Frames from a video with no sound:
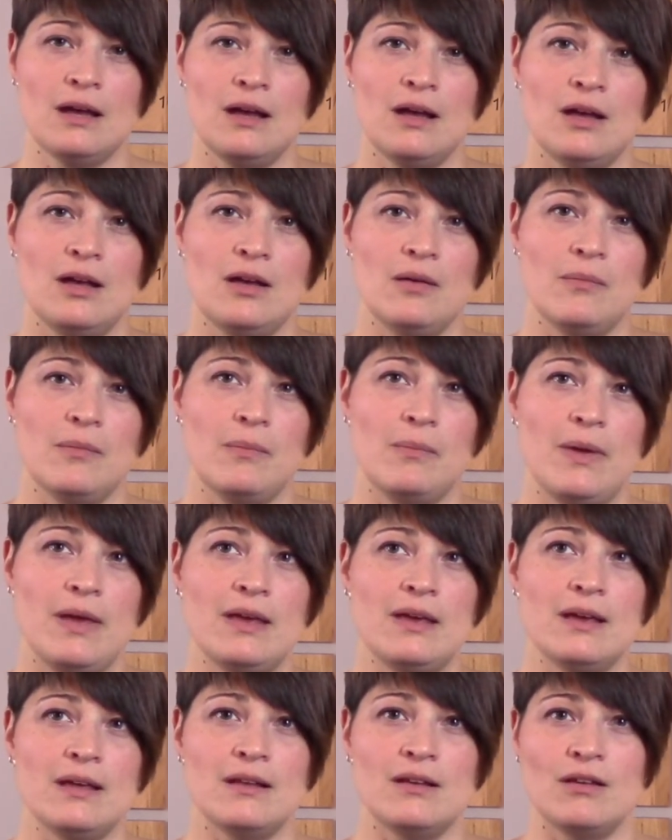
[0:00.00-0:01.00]

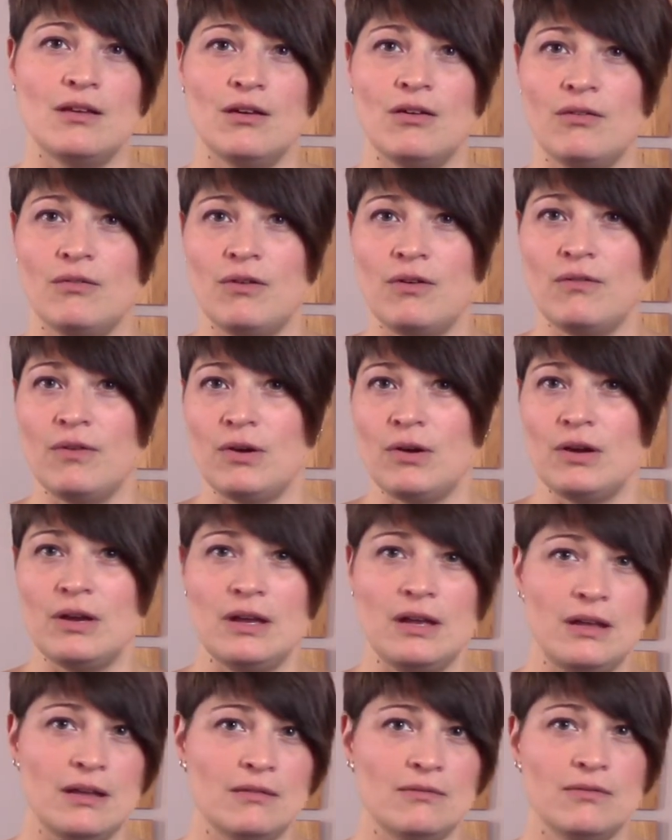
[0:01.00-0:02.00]
Make it a
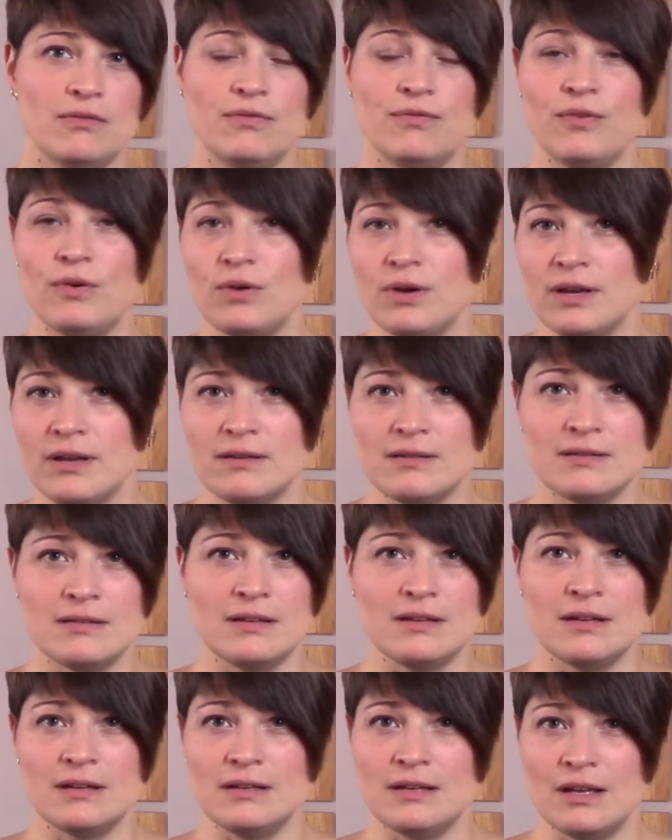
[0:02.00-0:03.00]
very focused
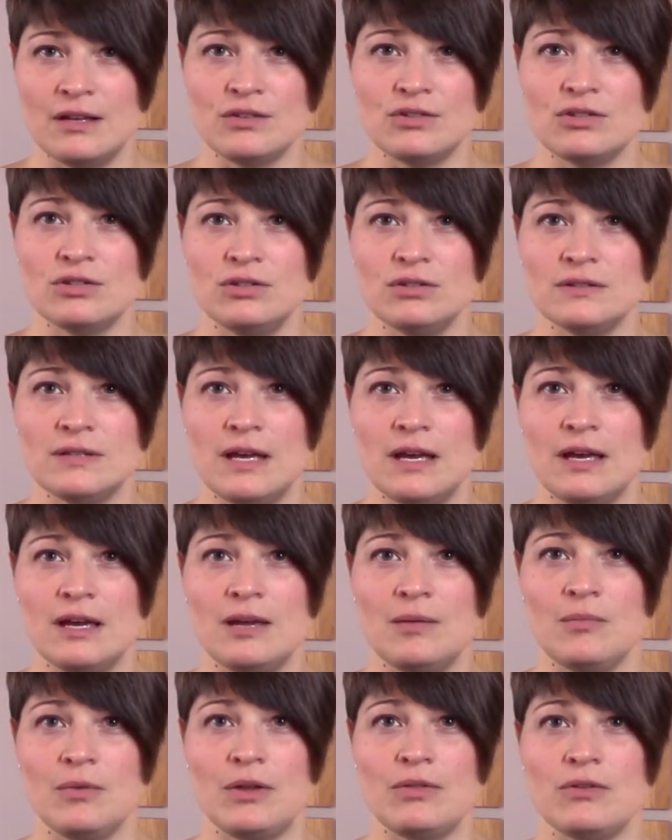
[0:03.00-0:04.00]
and intentional
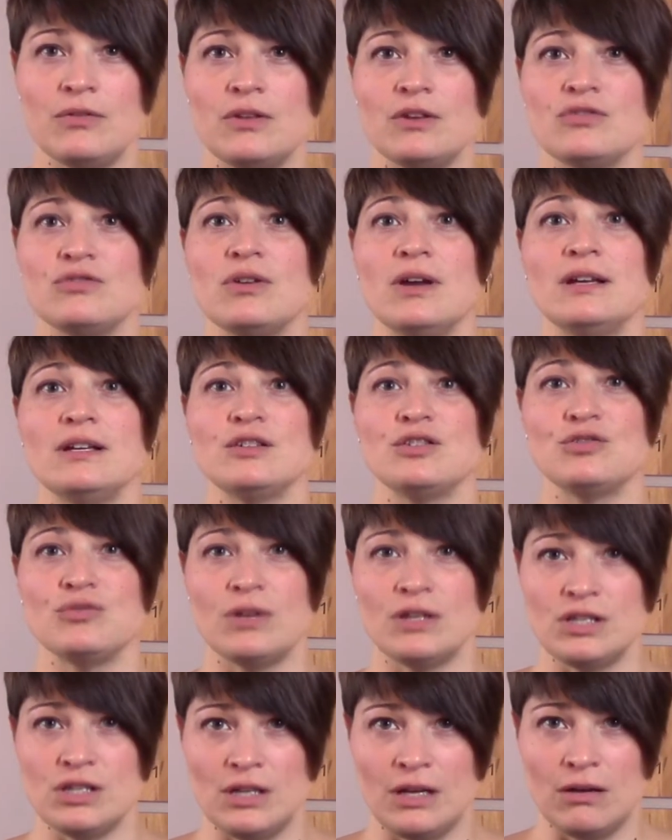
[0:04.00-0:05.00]
time rather than trying to
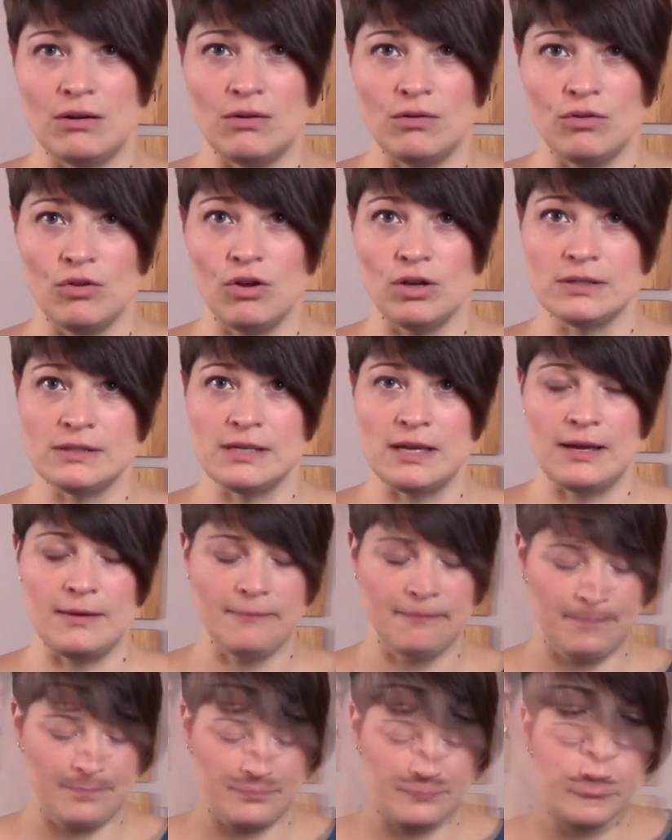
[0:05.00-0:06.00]
stretch it out a long
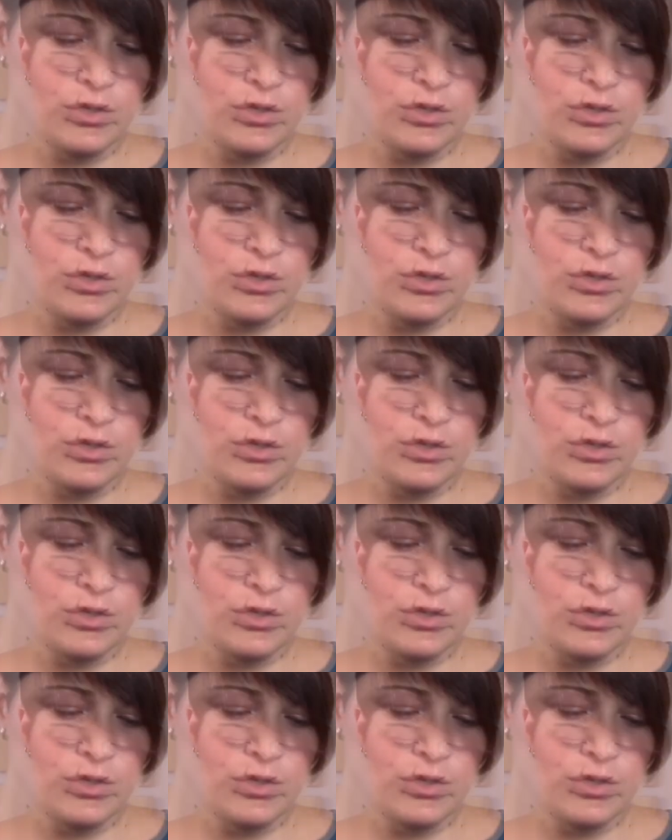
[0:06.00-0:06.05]
time.